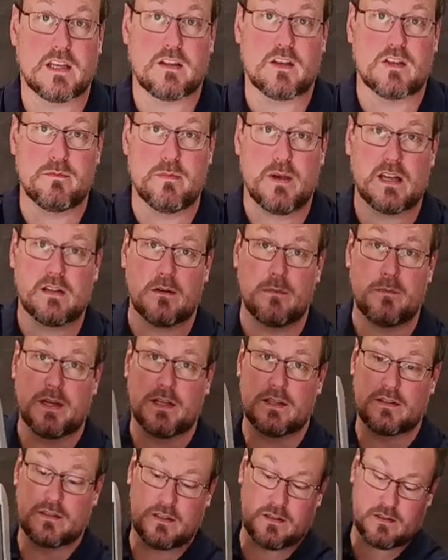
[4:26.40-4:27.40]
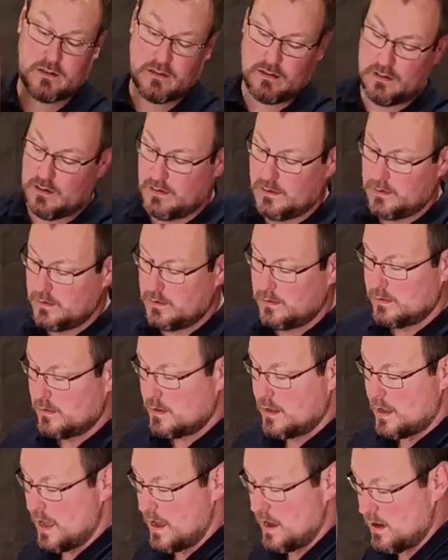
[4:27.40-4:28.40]
those metal bits
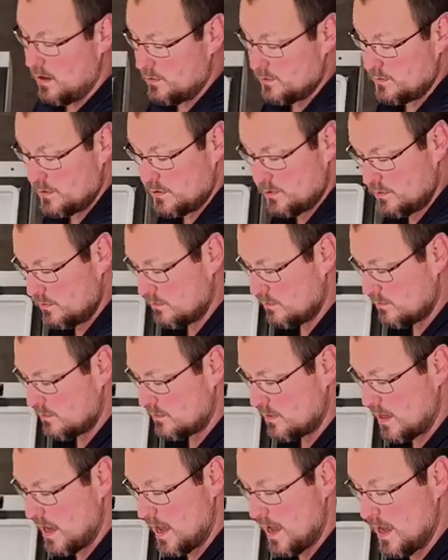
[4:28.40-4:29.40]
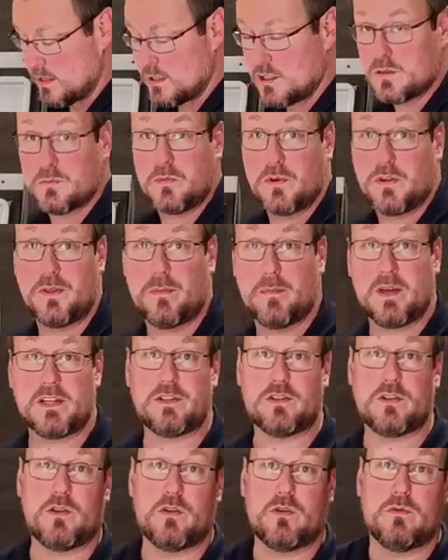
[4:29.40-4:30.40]
out and just put them
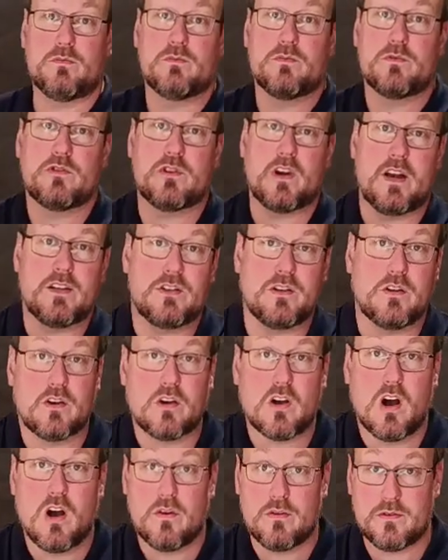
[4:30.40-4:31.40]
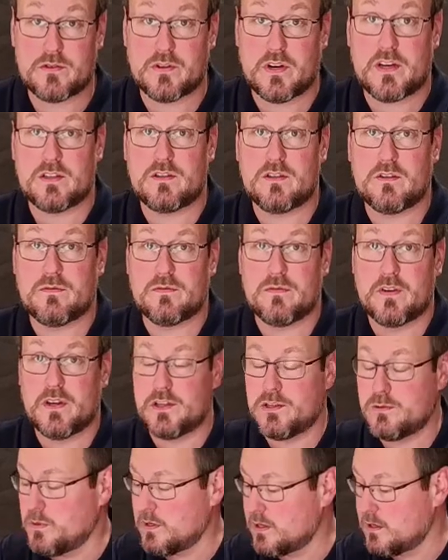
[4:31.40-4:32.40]
straight into your car and straight into your
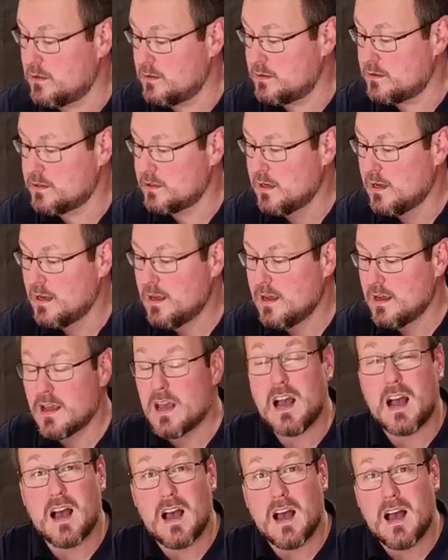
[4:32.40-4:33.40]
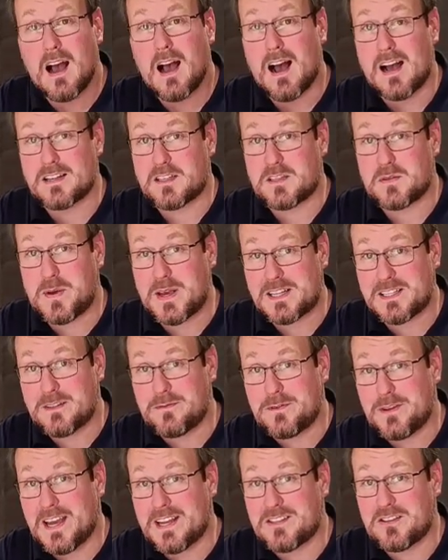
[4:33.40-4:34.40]
fridge, because I suspect if
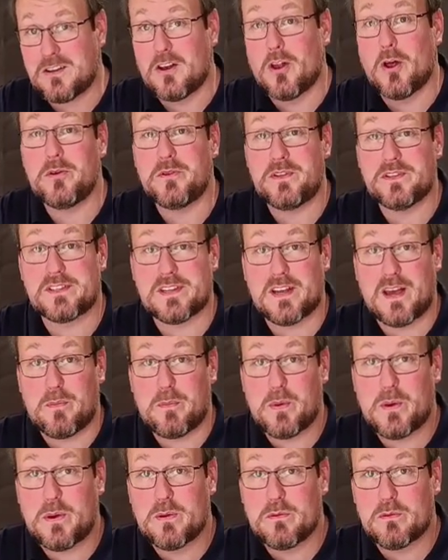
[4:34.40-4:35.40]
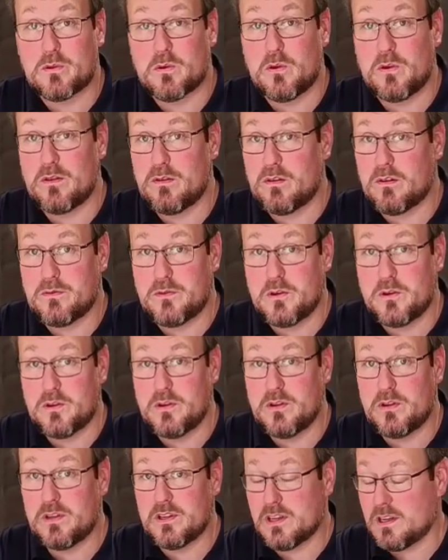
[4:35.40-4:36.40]
you had to load this up with all of your
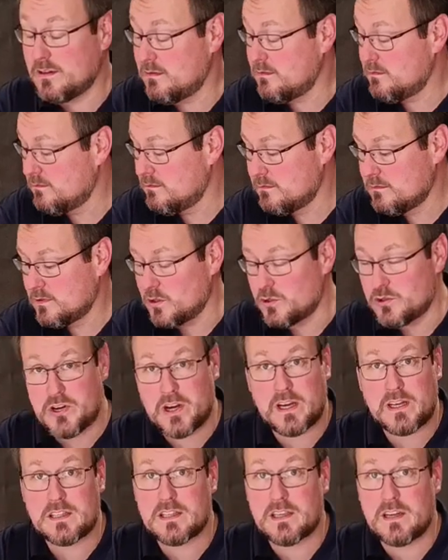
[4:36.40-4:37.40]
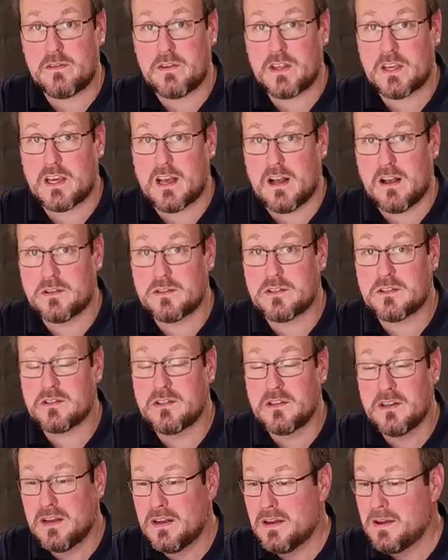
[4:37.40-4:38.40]
food and your drinks and everything else,
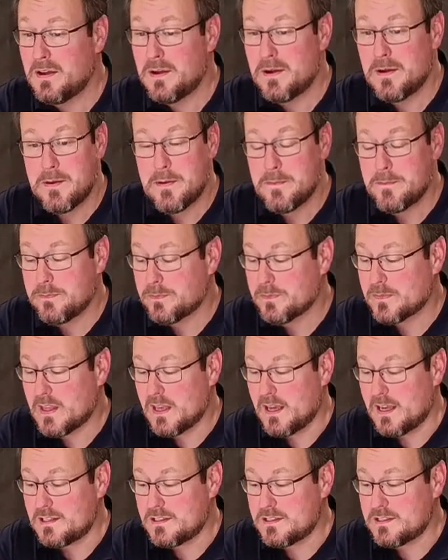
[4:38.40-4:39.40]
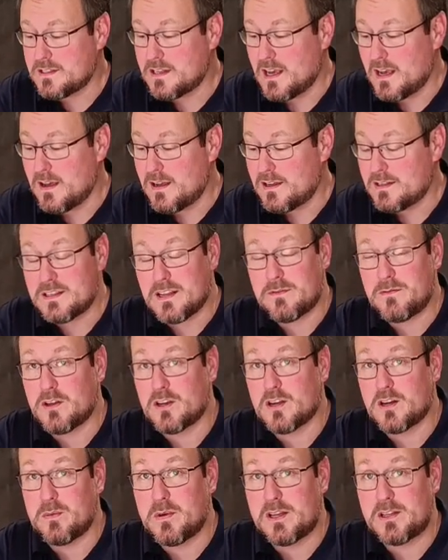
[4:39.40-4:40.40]
it's definitely
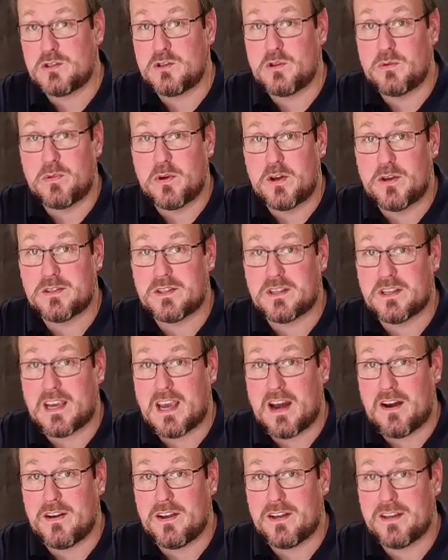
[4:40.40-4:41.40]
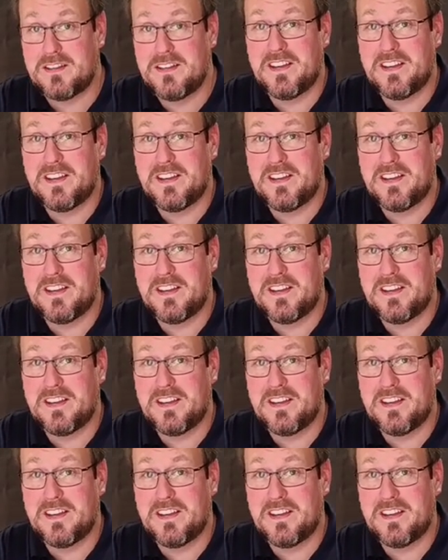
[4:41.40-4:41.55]
going to be a two-person carry.